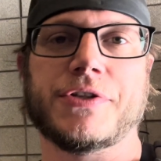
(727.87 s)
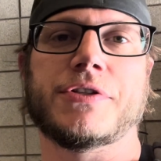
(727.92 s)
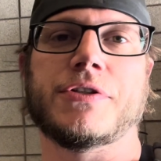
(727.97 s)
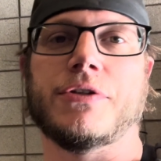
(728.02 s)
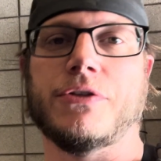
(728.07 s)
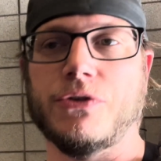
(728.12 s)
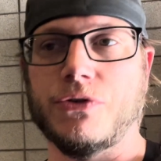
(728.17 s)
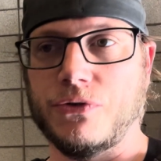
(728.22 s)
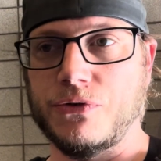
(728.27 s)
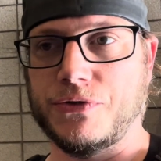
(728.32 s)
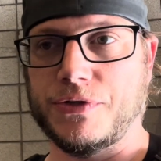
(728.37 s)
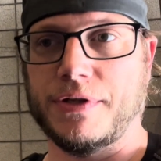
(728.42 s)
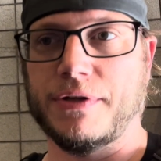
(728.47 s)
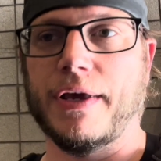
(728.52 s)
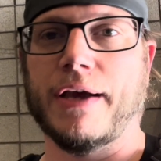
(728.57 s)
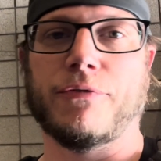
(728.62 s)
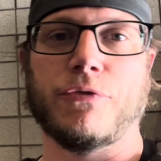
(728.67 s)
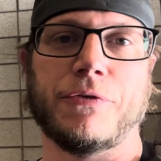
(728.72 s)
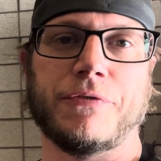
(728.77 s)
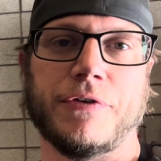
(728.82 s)
to use the
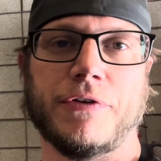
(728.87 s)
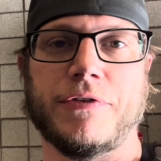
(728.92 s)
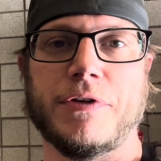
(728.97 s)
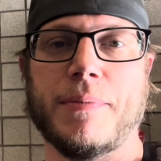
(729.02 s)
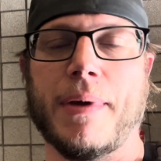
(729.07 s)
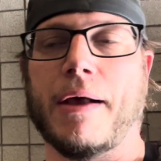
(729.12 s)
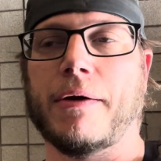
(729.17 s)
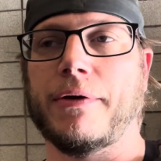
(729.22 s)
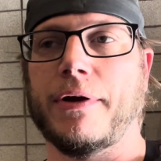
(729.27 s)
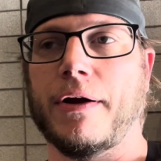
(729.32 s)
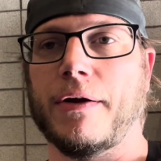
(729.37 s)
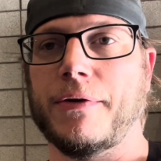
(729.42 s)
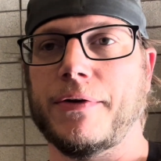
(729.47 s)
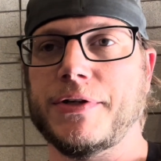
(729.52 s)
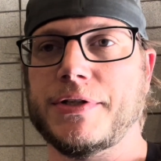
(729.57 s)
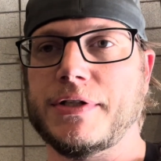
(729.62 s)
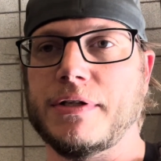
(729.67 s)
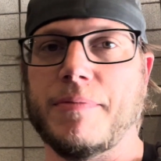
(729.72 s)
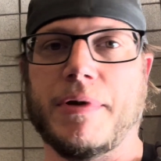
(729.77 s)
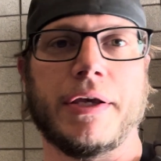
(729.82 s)
F-150 battery
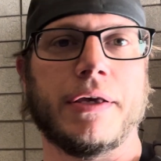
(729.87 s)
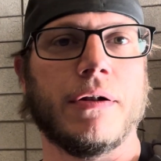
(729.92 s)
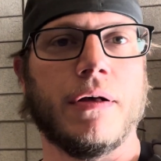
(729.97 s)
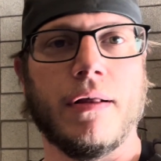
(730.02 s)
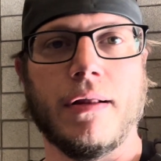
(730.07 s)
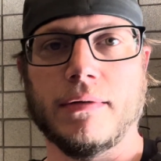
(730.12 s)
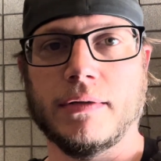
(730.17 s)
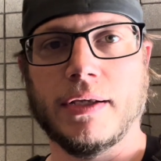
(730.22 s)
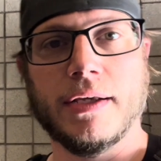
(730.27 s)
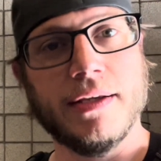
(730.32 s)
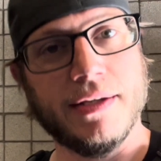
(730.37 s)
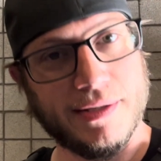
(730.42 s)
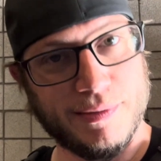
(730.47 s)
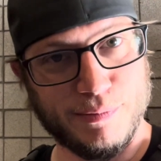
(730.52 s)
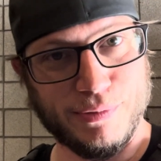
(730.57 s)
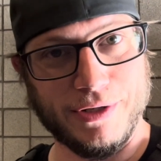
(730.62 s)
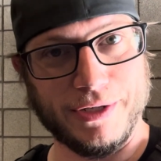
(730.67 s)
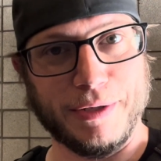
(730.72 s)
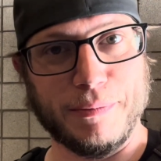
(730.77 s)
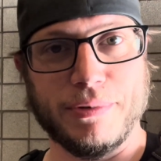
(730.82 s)
harness to make it all
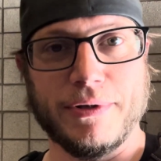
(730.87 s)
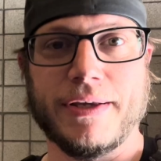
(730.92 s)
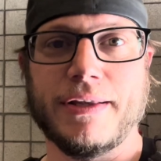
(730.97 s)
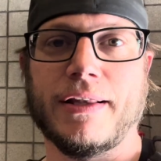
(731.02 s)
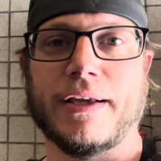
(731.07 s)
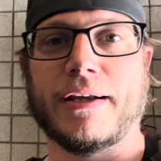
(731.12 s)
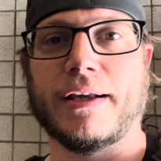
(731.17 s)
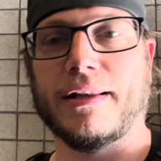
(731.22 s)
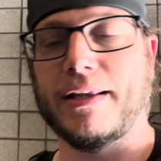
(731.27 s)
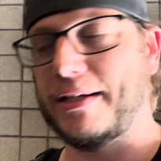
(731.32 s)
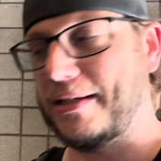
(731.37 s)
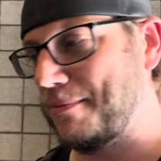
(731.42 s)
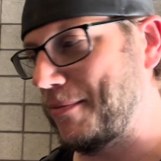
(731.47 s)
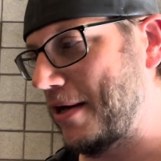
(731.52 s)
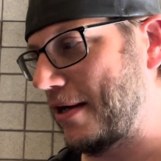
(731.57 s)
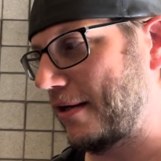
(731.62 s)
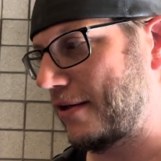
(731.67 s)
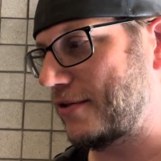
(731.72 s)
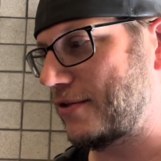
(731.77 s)
plug and play like I like to make it.